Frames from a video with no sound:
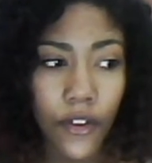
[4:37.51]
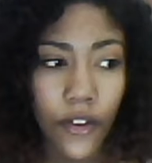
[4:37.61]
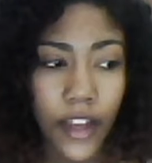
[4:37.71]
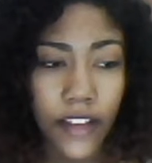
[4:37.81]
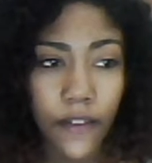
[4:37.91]

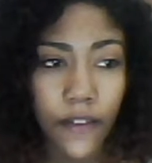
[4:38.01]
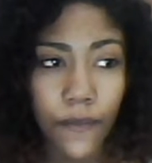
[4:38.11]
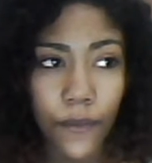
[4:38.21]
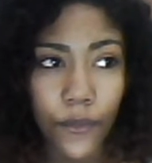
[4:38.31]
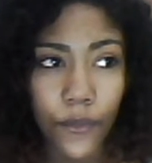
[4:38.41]
like
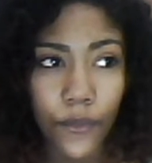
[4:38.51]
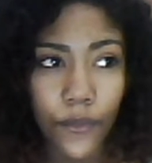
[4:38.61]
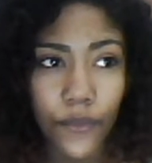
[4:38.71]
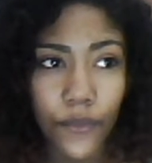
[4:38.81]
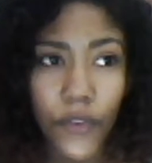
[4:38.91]

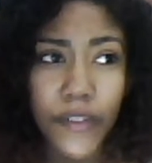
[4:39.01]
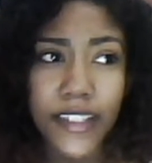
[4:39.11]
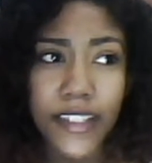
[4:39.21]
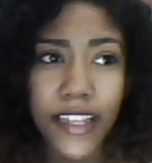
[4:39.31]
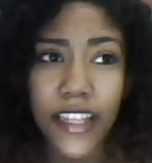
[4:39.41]

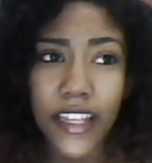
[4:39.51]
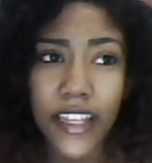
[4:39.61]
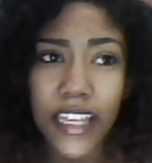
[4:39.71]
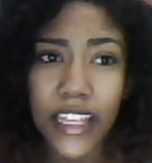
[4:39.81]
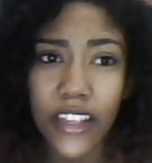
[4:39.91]
obviously
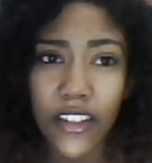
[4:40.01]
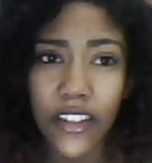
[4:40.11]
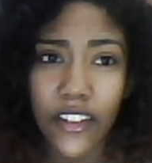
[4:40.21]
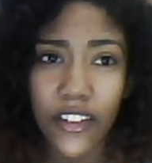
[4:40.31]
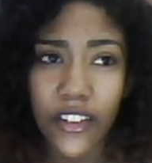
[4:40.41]

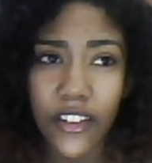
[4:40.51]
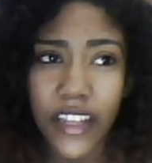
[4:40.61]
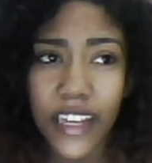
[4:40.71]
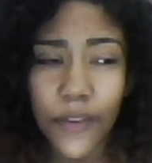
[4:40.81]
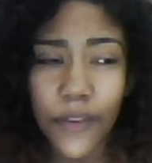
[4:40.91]

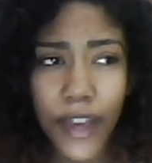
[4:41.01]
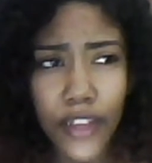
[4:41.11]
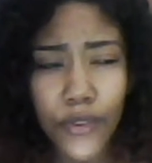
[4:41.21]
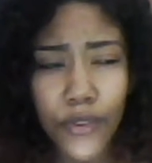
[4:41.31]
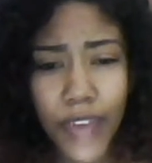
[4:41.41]
in a
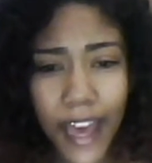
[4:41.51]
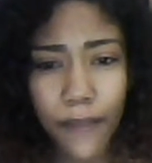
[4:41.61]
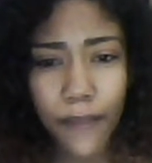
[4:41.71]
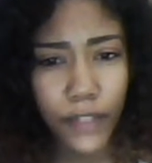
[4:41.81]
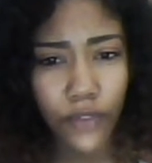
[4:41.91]
way you
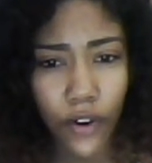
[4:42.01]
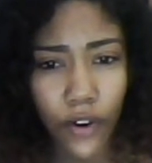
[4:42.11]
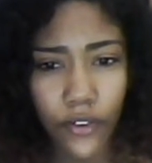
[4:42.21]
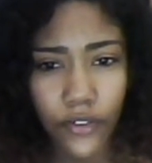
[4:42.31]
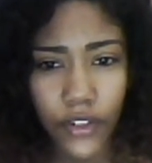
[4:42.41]
can be
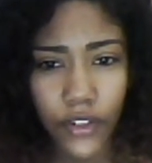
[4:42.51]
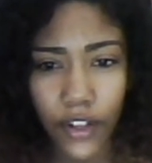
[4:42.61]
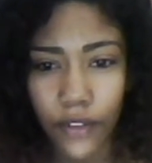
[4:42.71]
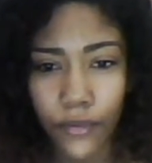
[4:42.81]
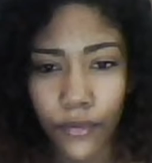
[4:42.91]
wrong, you
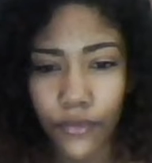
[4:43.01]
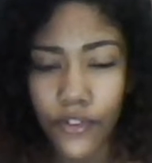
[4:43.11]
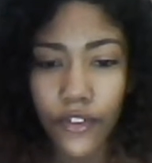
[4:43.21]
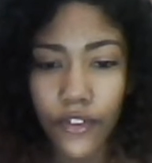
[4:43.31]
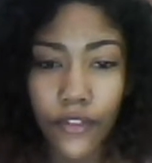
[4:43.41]
know,
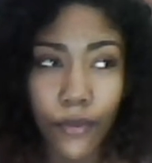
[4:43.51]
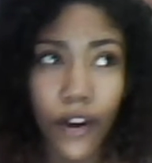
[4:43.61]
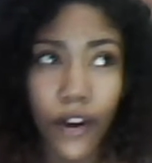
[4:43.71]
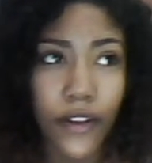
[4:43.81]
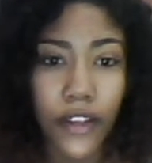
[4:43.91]

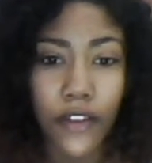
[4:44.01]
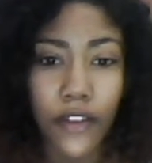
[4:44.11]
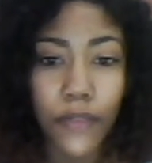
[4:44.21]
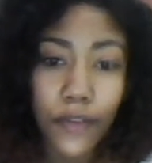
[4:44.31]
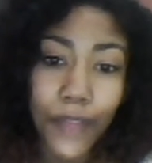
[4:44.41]
we're only
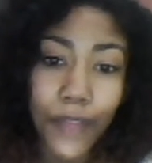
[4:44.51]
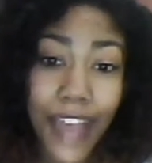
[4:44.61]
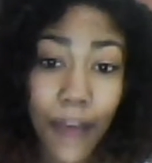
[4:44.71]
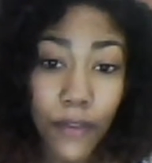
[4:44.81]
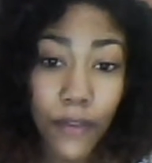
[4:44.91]
human and we
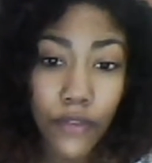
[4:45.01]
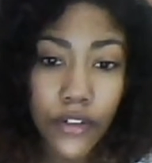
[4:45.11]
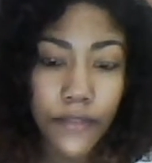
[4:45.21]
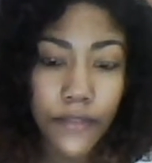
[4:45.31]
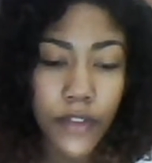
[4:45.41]
can be
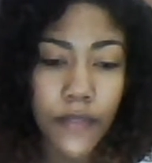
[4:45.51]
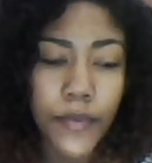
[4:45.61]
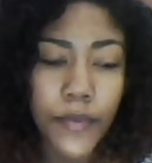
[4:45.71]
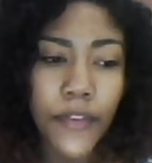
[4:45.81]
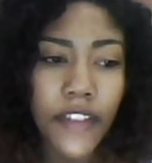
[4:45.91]
wrong sometimes,
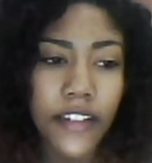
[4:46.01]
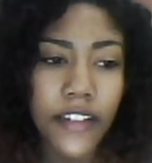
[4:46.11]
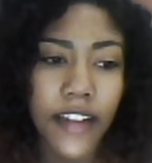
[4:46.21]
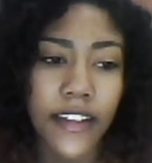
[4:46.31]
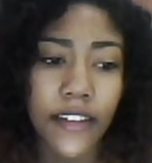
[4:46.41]
but with things
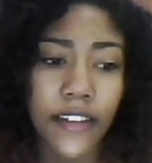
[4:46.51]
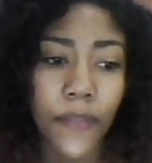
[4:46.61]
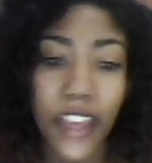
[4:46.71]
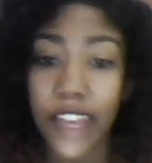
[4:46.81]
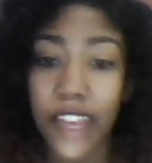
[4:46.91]
like this,
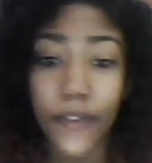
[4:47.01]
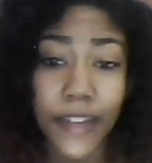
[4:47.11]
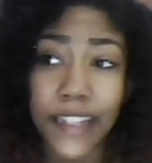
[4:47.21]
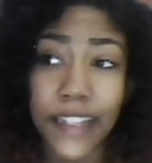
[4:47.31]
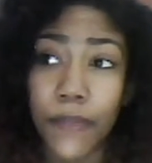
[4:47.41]
even
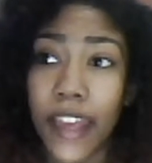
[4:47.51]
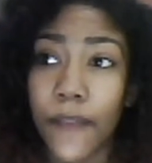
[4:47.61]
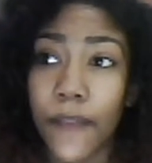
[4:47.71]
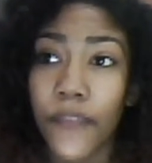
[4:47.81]
when it's me,